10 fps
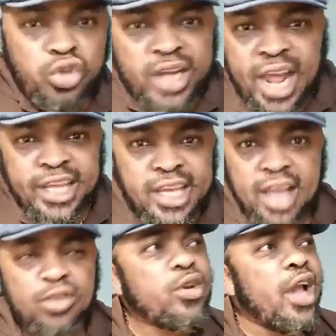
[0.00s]

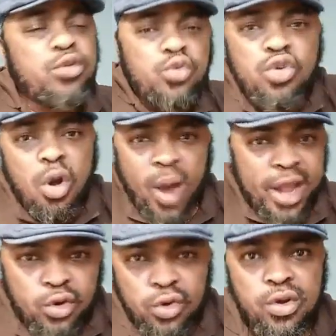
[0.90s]
shenanigan. You can't do your
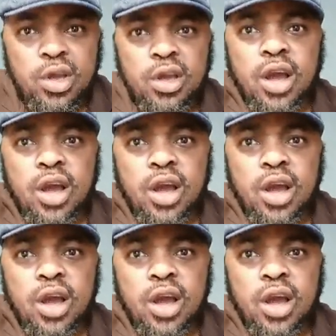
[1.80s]
wayo.